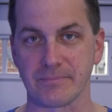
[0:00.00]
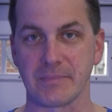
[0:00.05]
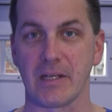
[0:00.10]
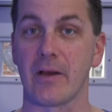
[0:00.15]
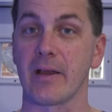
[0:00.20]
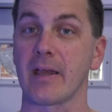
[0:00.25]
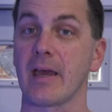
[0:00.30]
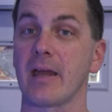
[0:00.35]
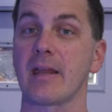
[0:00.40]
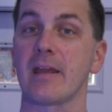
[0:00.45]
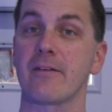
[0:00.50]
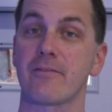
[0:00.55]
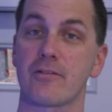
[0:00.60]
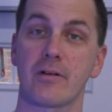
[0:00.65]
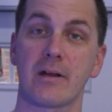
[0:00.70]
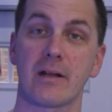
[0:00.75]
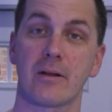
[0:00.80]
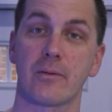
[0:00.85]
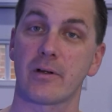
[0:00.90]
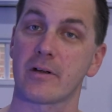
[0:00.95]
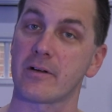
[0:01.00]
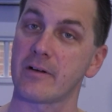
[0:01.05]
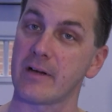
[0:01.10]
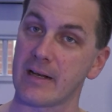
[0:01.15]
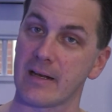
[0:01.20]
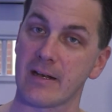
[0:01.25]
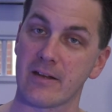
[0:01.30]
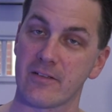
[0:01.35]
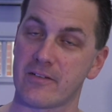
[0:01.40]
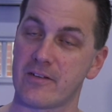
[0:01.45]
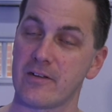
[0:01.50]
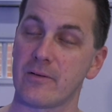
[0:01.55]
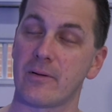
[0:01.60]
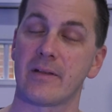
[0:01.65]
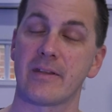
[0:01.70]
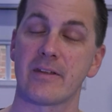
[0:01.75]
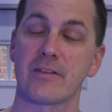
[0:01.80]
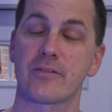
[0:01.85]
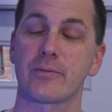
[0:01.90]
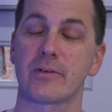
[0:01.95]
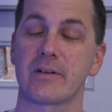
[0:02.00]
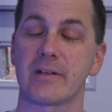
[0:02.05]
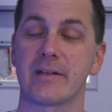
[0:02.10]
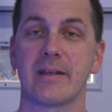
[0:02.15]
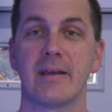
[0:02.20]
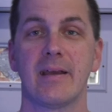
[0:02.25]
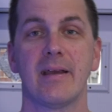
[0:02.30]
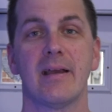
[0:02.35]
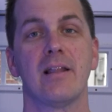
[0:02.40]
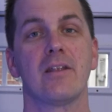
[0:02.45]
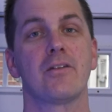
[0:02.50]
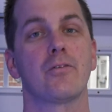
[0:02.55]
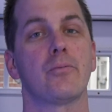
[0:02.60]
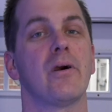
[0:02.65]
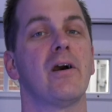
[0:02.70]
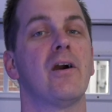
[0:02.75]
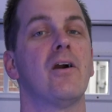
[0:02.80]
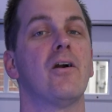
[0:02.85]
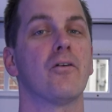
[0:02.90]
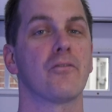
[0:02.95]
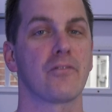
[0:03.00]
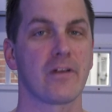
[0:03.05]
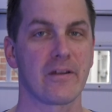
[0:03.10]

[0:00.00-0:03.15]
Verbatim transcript: Now I gotta give credit where credit is due on this one my old